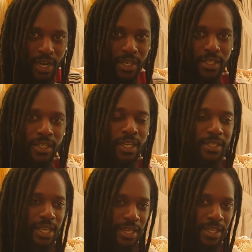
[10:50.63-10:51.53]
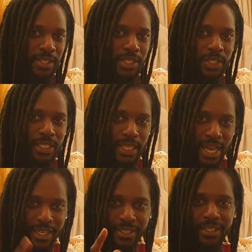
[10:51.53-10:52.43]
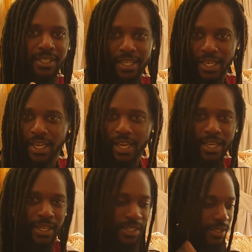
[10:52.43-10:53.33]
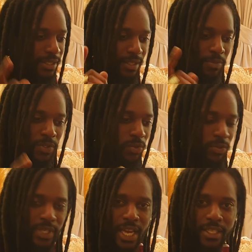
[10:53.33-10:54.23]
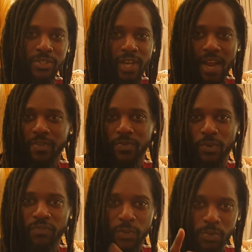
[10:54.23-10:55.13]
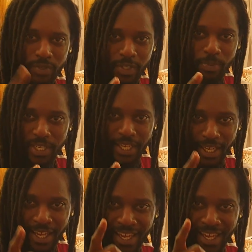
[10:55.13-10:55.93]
right, unless I get into a taxi. And them Zulu taxi drivers refuse to speak.